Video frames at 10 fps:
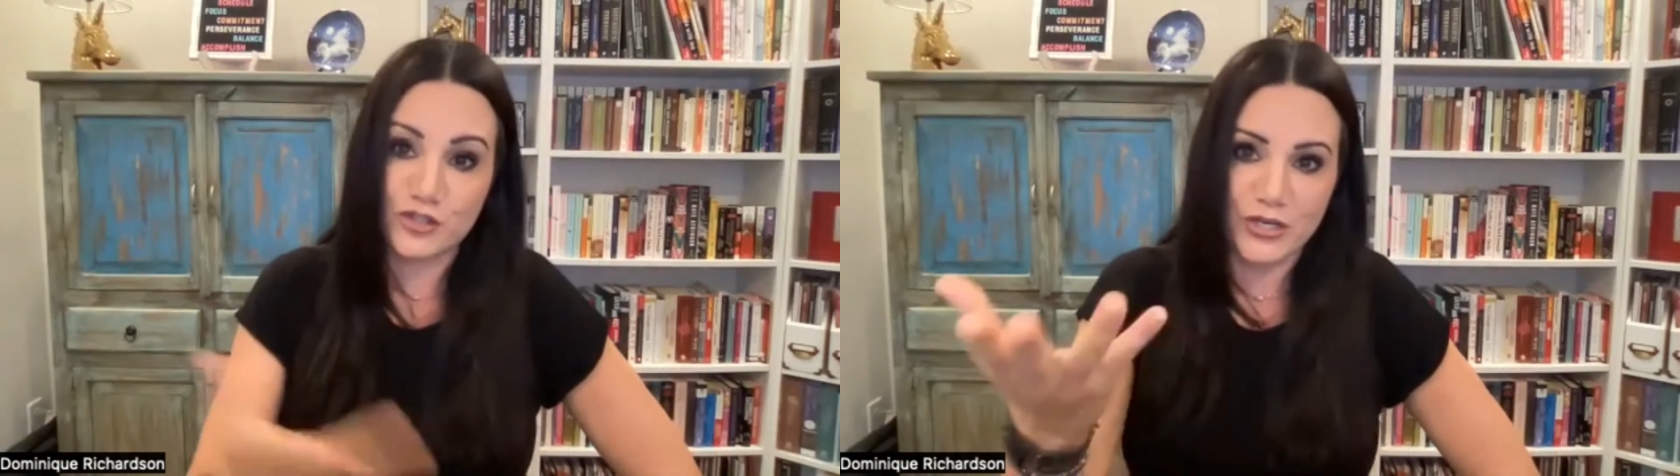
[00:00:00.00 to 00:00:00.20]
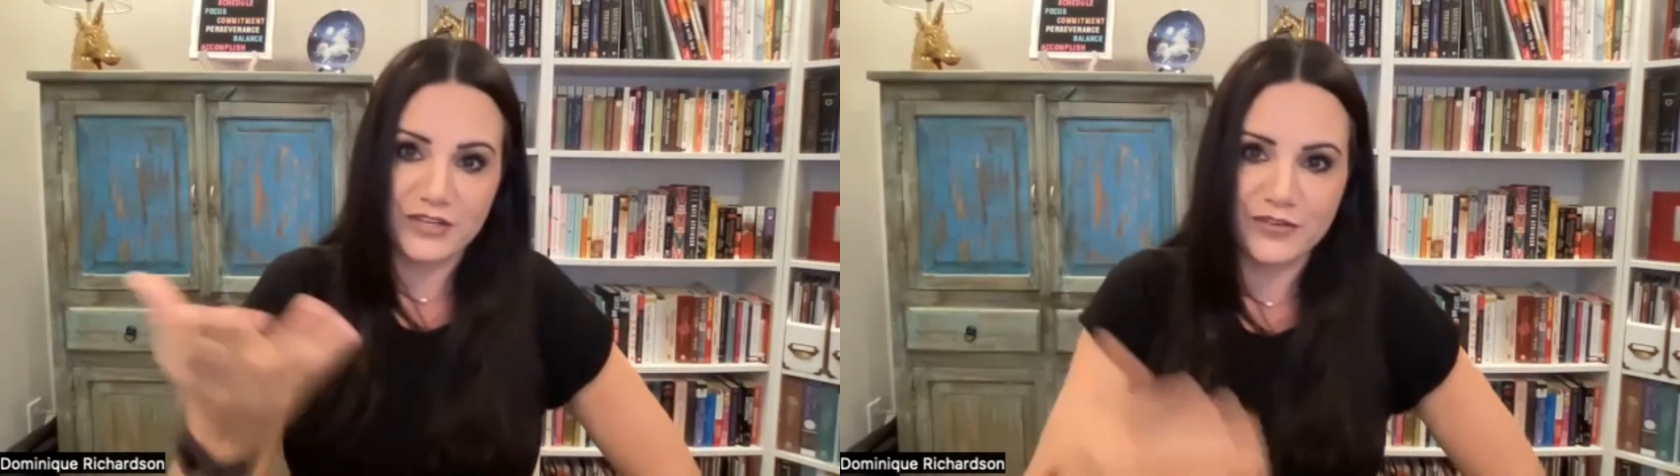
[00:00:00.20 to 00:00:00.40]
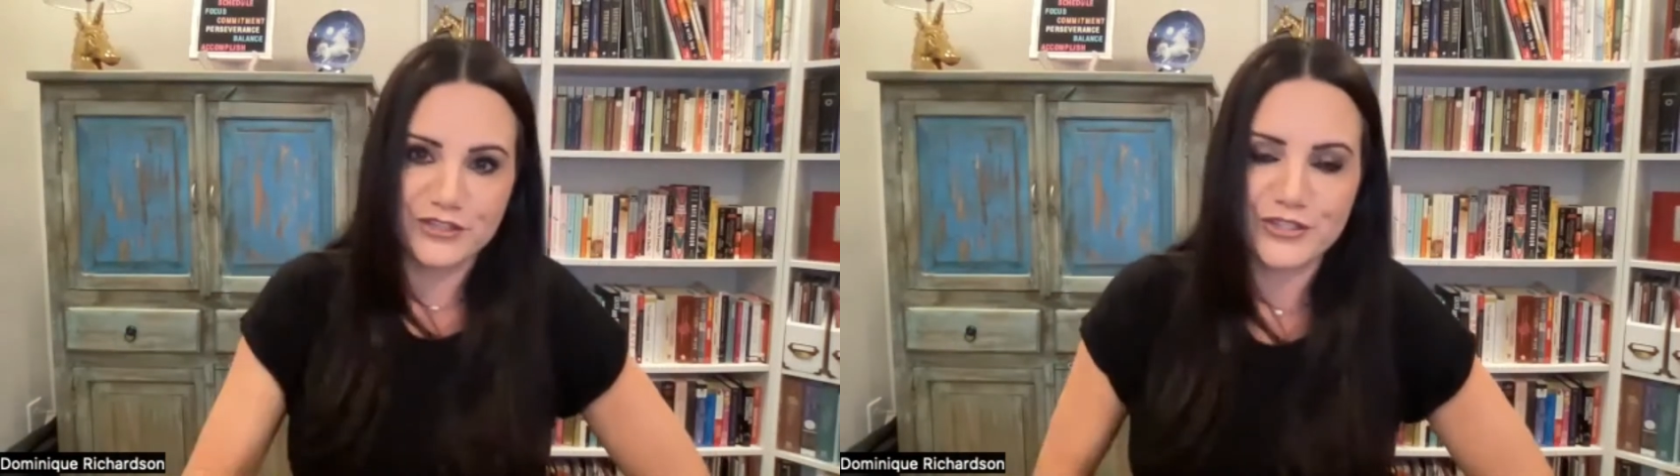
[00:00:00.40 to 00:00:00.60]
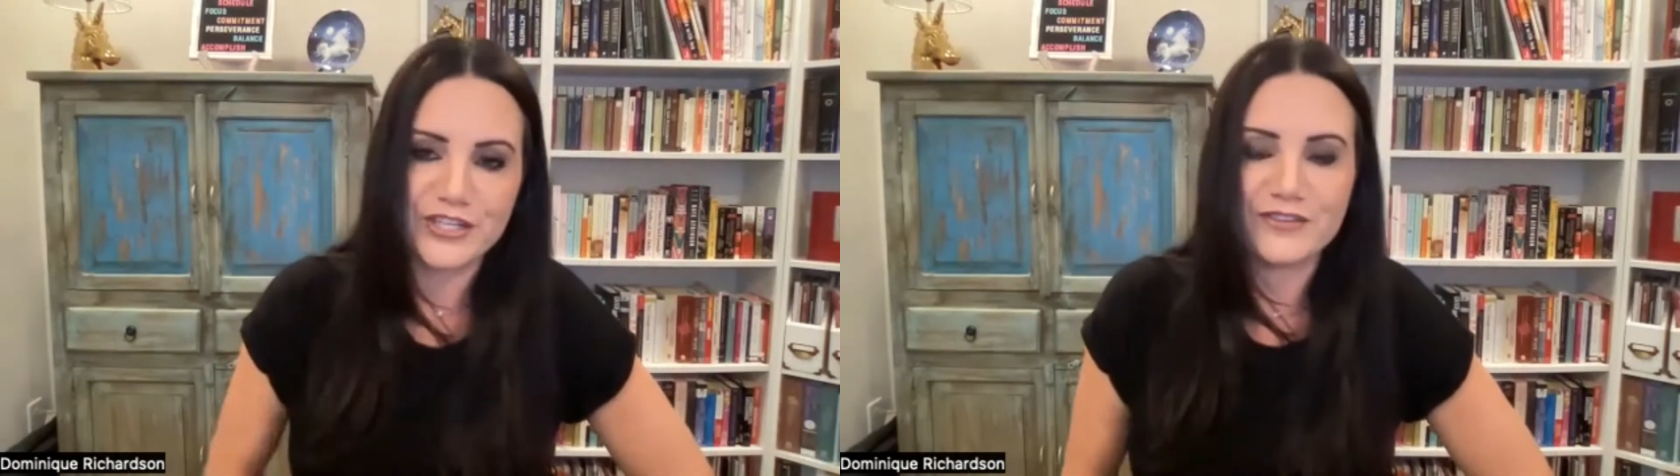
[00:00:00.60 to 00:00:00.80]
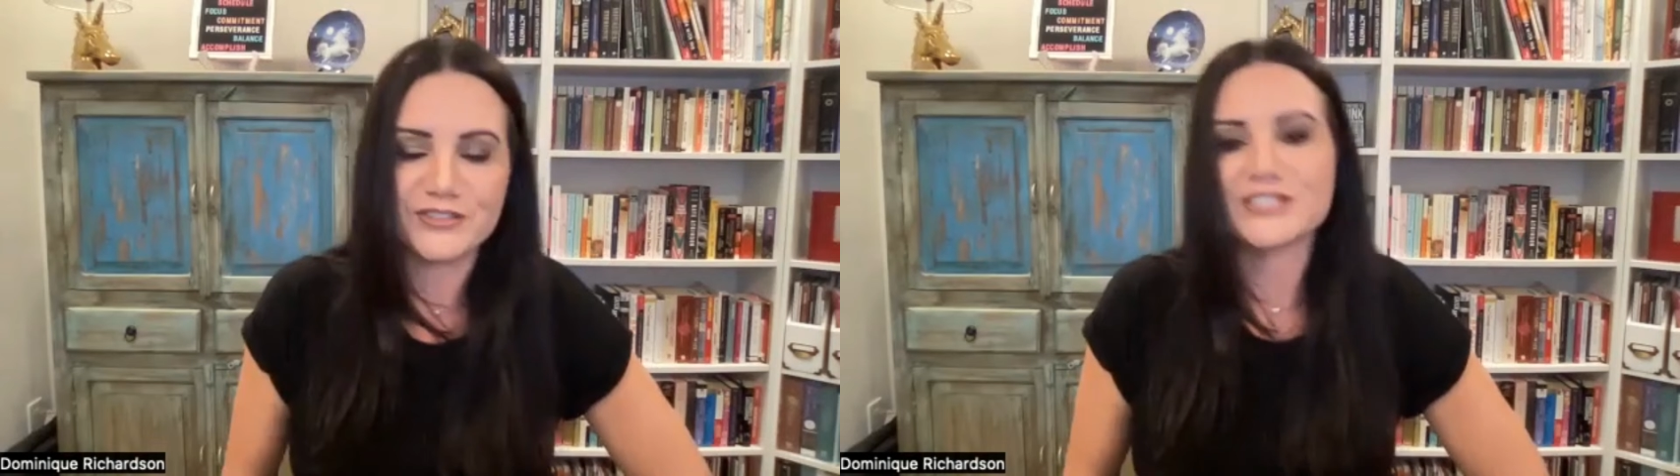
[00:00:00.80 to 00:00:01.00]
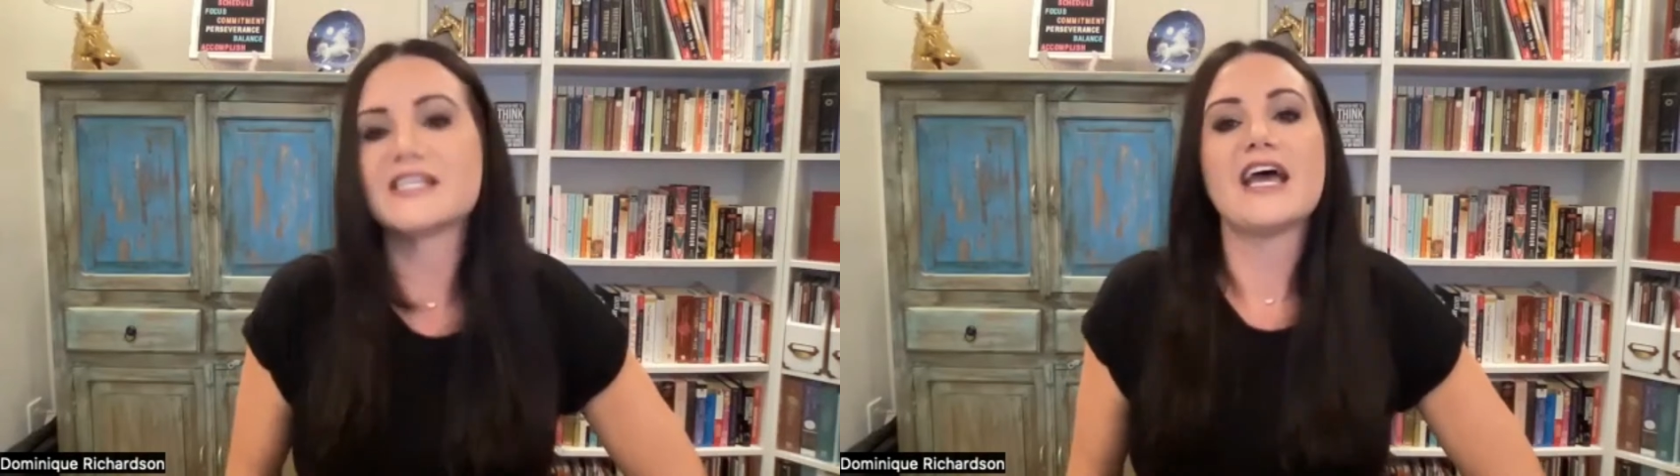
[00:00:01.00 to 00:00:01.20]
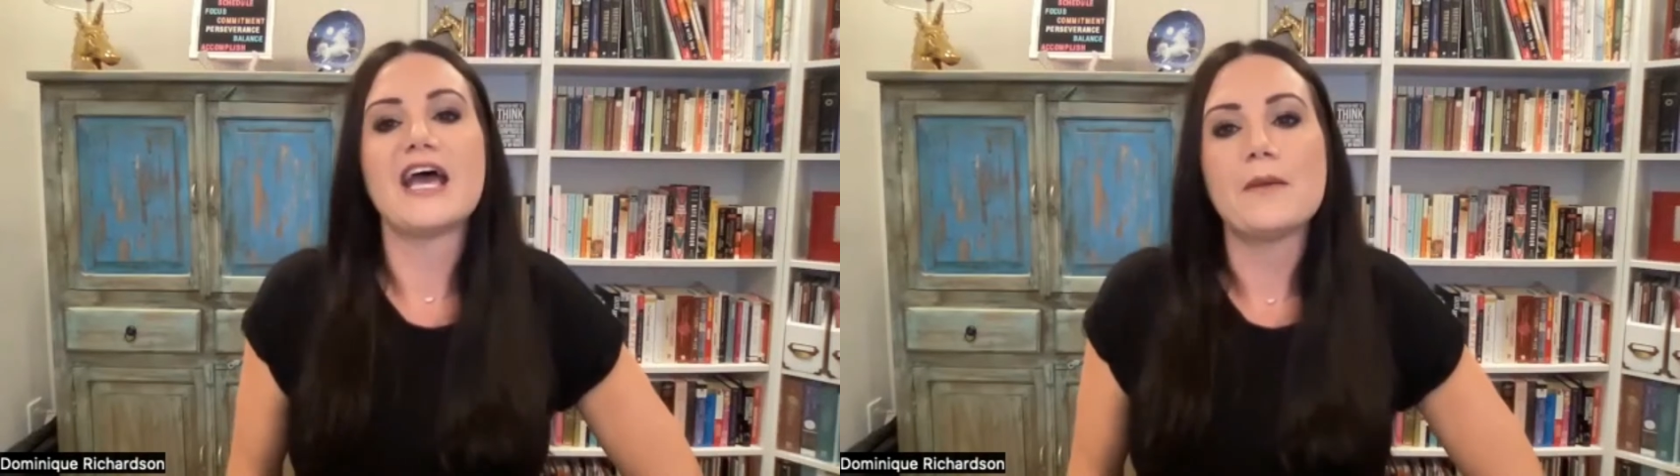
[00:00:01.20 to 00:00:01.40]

Street novels.